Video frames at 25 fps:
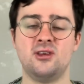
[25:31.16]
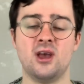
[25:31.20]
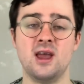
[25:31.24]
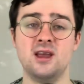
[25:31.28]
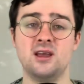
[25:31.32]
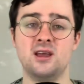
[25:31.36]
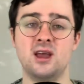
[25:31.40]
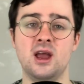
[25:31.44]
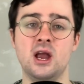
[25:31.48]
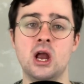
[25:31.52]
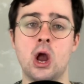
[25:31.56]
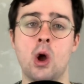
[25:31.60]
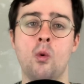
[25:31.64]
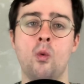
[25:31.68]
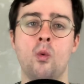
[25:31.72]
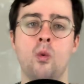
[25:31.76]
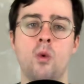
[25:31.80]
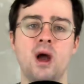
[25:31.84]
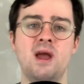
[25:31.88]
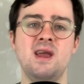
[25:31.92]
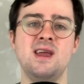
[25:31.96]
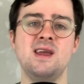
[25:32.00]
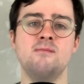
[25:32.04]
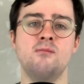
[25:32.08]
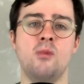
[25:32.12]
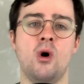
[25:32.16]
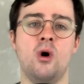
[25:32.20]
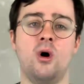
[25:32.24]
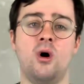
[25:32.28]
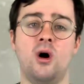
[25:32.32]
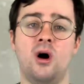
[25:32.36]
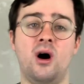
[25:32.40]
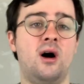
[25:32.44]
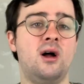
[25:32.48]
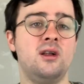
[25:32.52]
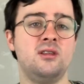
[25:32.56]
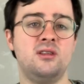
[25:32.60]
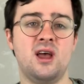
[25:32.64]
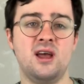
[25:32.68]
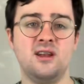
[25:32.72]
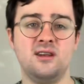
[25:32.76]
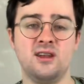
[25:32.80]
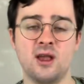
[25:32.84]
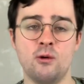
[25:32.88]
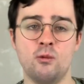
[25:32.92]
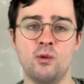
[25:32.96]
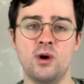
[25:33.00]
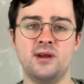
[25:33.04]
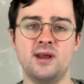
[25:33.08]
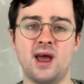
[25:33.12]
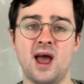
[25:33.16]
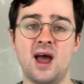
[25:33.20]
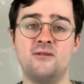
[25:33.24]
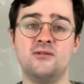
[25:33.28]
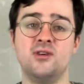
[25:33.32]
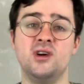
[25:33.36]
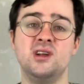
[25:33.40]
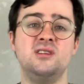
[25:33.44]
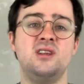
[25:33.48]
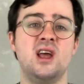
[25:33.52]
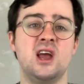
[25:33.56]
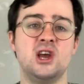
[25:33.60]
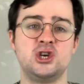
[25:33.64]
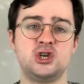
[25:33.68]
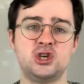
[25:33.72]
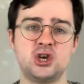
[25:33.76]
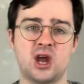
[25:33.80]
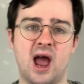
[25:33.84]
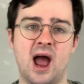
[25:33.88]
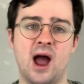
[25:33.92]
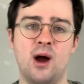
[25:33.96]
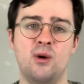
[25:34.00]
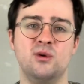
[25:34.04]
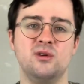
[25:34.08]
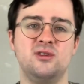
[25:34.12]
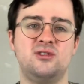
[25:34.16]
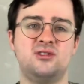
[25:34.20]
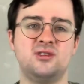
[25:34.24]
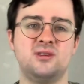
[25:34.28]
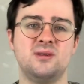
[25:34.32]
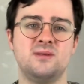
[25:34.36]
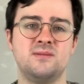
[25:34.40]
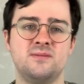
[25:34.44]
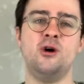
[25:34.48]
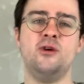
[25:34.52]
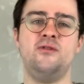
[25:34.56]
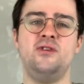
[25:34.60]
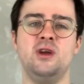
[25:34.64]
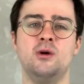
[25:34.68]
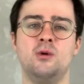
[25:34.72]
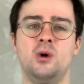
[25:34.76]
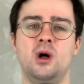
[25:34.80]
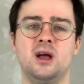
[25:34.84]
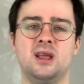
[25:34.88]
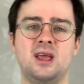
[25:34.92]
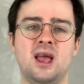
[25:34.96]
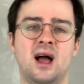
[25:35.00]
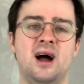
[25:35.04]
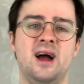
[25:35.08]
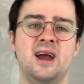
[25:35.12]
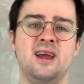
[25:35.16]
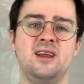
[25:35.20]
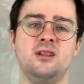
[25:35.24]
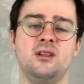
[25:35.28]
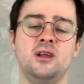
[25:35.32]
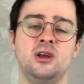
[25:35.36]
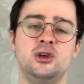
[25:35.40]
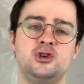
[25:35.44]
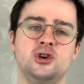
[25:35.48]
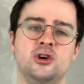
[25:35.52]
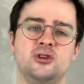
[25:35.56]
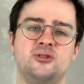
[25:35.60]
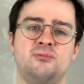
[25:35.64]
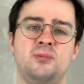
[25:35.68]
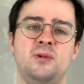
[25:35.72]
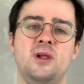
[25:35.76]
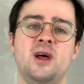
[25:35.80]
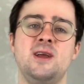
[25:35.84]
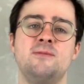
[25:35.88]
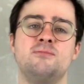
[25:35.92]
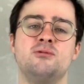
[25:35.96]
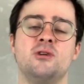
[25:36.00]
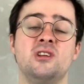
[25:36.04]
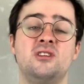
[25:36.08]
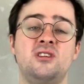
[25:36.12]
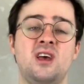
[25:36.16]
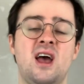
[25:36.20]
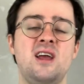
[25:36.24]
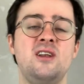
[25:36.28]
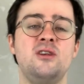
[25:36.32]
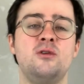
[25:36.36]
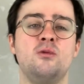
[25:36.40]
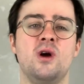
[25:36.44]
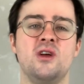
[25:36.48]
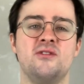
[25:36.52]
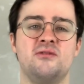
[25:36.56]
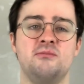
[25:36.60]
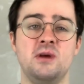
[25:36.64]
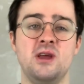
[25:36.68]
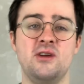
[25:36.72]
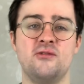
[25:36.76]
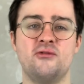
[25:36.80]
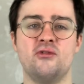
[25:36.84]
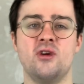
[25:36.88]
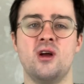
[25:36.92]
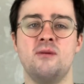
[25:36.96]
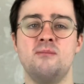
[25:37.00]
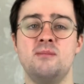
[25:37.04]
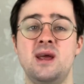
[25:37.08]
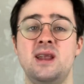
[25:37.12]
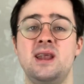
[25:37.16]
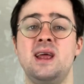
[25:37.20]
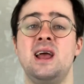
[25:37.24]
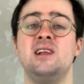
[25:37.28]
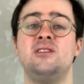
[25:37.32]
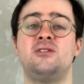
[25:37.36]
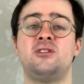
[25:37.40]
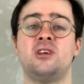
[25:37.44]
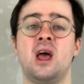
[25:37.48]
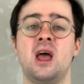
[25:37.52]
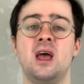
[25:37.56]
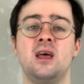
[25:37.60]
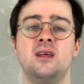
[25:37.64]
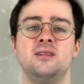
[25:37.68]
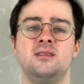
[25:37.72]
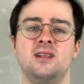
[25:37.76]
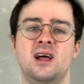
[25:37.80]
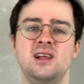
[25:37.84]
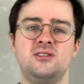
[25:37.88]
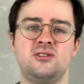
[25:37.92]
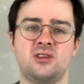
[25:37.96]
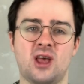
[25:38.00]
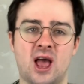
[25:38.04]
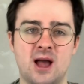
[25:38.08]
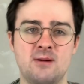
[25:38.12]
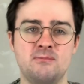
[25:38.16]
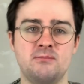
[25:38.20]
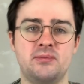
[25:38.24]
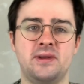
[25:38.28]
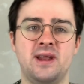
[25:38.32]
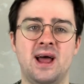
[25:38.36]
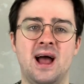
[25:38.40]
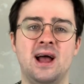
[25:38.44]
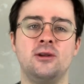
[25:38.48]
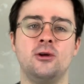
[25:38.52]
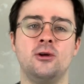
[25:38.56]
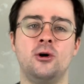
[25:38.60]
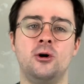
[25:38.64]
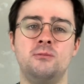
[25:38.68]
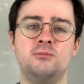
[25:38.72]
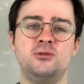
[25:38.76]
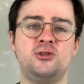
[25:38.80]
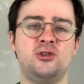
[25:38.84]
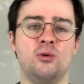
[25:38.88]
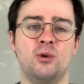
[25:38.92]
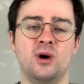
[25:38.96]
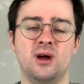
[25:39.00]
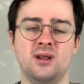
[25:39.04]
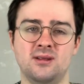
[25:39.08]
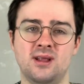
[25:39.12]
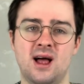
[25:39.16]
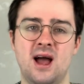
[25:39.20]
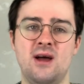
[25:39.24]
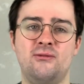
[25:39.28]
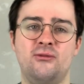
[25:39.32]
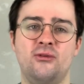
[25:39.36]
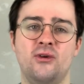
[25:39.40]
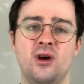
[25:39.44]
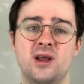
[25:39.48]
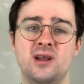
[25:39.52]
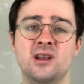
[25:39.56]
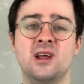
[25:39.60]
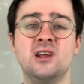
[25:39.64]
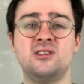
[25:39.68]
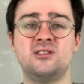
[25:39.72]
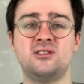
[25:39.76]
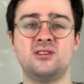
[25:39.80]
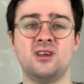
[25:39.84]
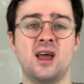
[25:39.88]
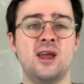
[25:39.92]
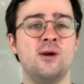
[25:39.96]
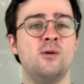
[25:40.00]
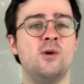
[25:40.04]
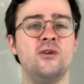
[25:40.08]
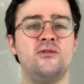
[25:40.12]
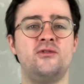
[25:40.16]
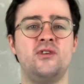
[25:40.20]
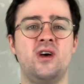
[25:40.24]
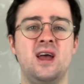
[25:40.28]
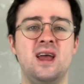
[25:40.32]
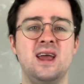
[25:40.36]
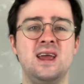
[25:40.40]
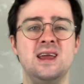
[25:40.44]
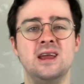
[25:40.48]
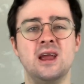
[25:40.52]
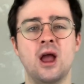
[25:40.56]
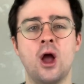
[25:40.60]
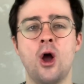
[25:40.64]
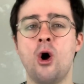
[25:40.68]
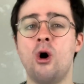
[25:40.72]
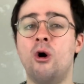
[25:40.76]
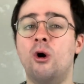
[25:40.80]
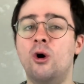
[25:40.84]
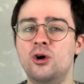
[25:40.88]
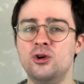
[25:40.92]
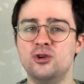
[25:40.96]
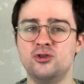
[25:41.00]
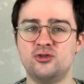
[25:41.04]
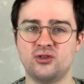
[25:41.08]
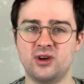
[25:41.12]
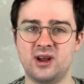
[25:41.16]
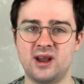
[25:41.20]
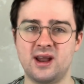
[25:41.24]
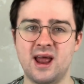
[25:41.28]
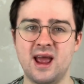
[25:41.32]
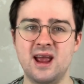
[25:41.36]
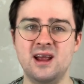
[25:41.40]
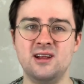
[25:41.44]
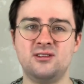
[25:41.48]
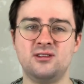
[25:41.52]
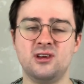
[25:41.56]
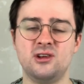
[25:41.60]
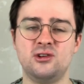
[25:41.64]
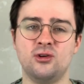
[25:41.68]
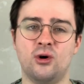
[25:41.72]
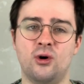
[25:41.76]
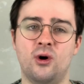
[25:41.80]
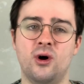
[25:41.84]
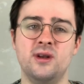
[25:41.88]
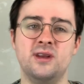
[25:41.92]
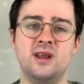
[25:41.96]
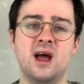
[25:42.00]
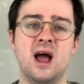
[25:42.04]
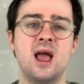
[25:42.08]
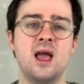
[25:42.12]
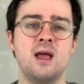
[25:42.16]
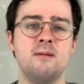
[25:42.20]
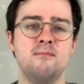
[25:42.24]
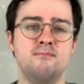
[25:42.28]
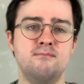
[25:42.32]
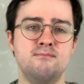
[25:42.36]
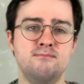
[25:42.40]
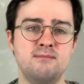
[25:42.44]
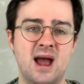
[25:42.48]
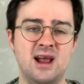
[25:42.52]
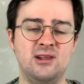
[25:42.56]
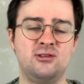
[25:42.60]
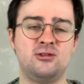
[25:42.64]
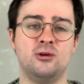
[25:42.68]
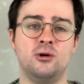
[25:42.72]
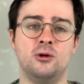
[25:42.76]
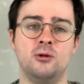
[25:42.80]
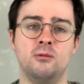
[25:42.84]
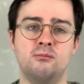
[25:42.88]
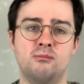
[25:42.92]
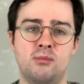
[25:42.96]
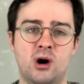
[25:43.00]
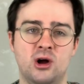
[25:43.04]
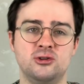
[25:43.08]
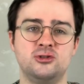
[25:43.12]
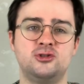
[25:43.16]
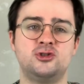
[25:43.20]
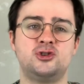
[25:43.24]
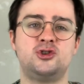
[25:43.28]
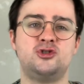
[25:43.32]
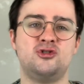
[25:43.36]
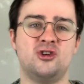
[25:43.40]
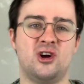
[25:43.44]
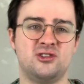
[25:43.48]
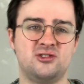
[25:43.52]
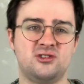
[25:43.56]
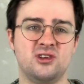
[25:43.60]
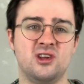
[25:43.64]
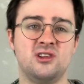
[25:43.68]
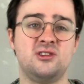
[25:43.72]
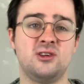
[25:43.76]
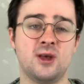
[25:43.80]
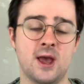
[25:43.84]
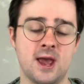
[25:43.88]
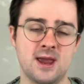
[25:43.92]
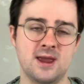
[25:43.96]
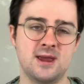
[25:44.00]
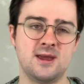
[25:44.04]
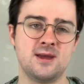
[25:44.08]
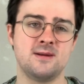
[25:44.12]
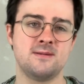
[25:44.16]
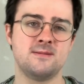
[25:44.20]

taking way more than they would ever dish out. Now if you will kindly just play pretend with me for a minute, let's amp that up to 11, say with a 180-ton metal monstrosity.